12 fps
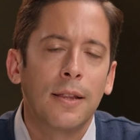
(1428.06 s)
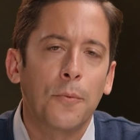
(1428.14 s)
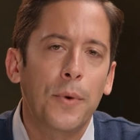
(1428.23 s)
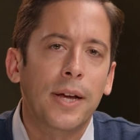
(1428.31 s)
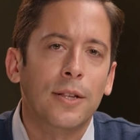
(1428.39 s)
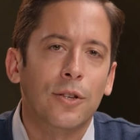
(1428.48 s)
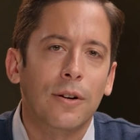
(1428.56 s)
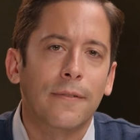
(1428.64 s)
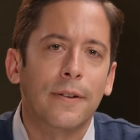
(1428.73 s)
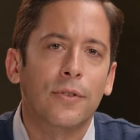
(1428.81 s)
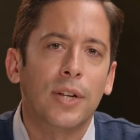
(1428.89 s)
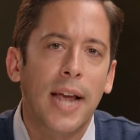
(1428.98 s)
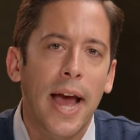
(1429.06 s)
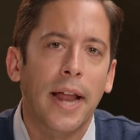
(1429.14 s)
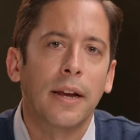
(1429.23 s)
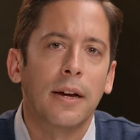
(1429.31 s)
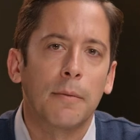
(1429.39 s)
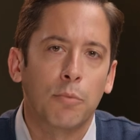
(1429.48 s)
that we conservatives
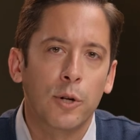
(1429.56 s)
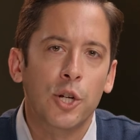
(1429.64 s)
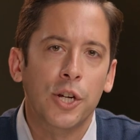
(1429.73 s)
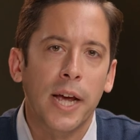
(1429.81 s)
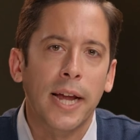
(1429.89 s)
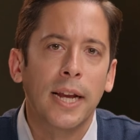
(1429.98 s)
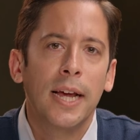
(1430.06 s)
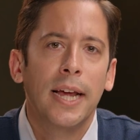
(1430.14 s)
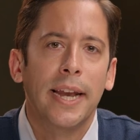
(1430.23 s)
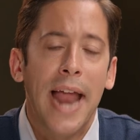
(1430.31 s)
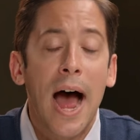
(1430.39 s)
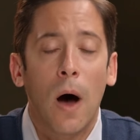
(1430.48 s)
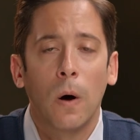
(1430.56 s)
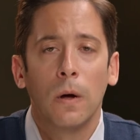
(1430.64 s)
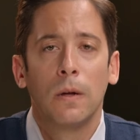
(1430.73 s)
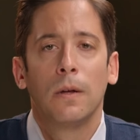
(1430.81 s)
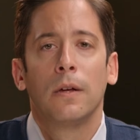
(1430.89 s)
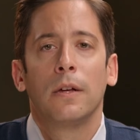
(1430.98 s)
can appreciate. Now,
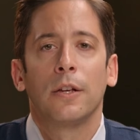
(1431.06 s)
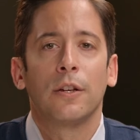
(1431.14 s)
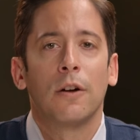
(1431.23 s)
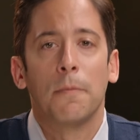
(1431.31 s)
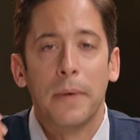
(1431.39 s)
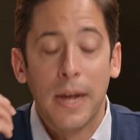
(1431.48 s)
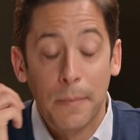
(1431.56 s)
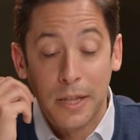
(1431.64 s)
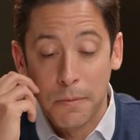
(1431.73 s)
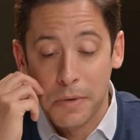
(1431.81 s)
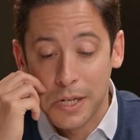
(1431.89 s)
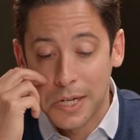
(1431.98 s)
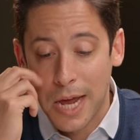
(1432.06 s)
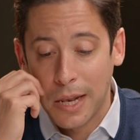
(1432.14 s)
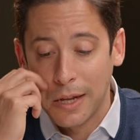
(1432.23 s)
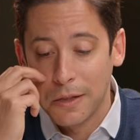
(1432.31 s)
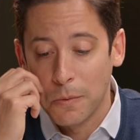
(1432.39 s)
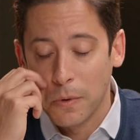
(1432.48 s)
you know me, I'm not the biggest
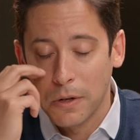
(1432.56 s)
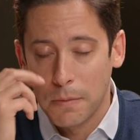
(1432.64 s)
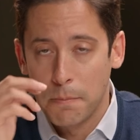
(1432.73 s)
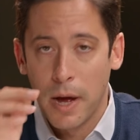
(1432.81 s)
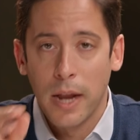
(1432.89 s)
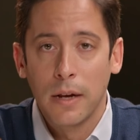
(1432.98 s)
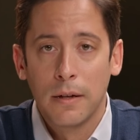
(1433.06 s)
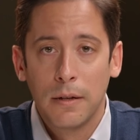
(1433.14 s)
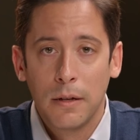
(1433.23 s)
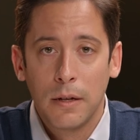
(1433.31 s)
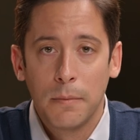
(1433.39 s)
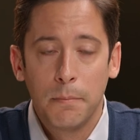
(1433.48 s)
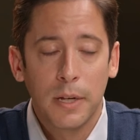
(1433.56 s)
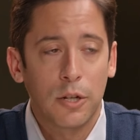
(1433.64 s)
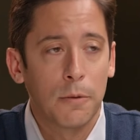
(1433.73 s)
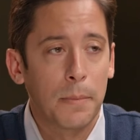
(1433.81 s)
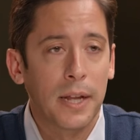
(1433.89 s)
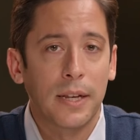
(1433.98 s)
athlete in the world, but
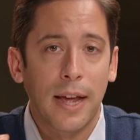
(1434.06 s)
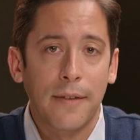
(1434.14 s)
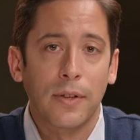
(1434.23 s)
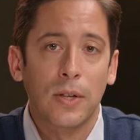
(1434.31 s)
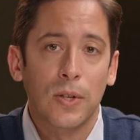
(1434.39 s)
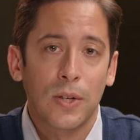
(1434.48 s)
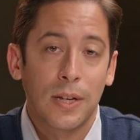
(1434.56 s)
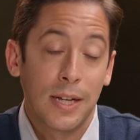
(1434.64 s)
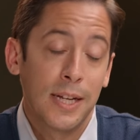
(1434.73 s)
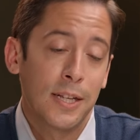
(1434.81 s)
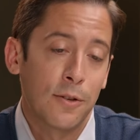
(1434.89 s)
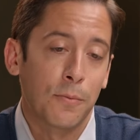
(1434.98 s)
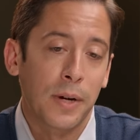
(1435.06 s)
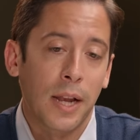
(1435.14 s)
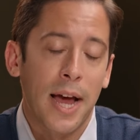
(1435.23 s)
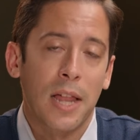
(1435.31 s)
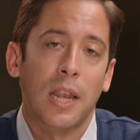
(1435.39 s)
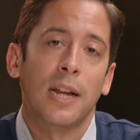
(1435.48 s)
Mr. Ben Davies, he is a real
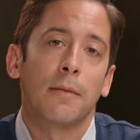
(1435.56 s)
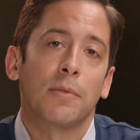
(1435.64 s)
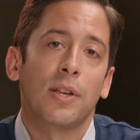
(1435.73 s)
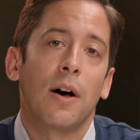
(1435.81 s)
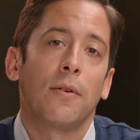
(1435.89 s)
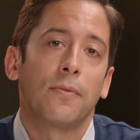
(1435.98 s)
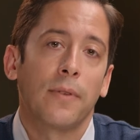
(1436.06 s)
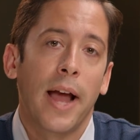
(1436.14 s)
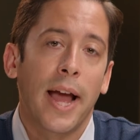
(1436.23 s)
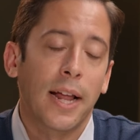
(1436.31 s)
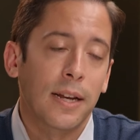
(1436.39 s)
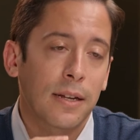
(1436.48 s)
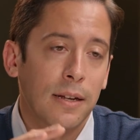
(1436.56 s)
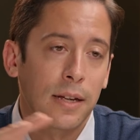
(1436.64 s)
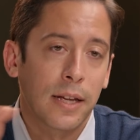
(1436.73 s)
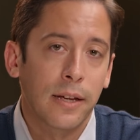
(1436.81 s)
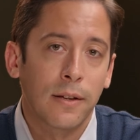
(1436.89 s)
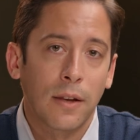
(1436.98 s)
athlete himself, and
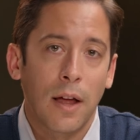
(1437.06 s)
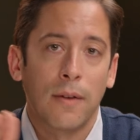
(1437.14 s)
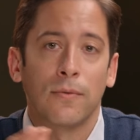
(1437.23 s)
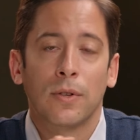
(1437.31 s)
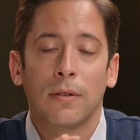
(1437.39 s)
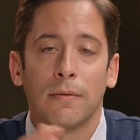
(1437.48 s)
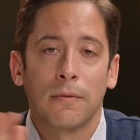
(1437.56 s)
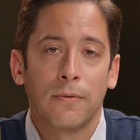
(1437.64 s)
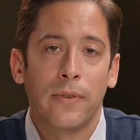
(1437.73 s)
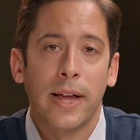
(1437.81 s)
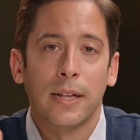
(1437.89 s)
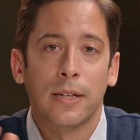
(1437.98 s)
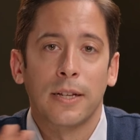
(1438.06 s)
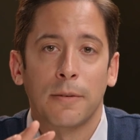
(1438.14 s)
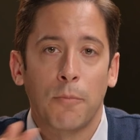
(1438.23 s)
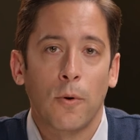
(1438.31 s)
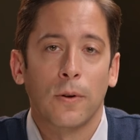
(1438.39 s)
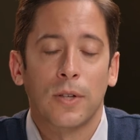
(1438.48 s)
he loves fantasy
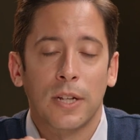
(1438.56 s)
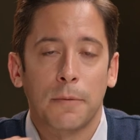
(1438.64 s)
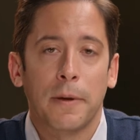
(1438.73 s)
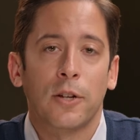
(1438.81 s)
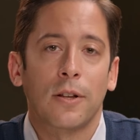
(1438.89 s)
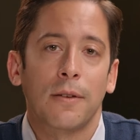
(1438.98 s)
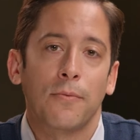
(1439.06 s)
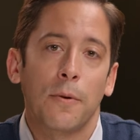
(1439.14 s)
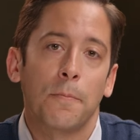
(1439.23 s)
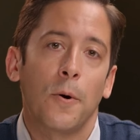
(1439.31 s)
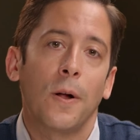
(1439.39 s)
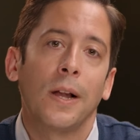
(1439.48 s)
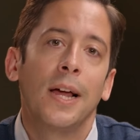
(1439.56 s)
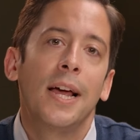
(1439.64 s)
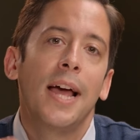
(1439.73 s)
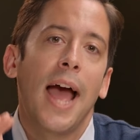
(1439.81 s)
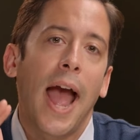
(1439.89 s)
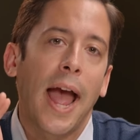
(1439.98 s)
sports and especially football.
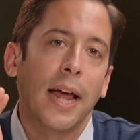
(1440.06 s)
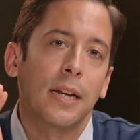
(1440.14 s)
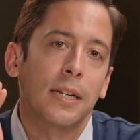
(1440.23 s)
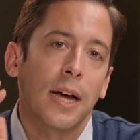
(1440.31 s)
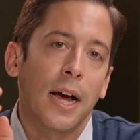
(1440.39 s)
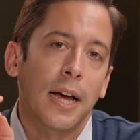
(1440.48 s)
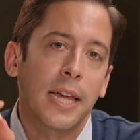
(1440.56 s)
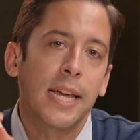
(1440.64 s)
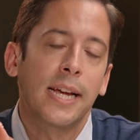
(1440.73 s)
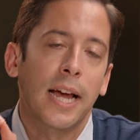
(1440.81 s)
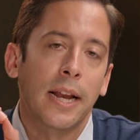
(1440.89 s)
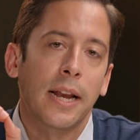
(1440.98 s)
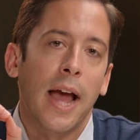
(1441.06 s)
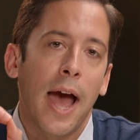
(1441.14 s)
And uh, he can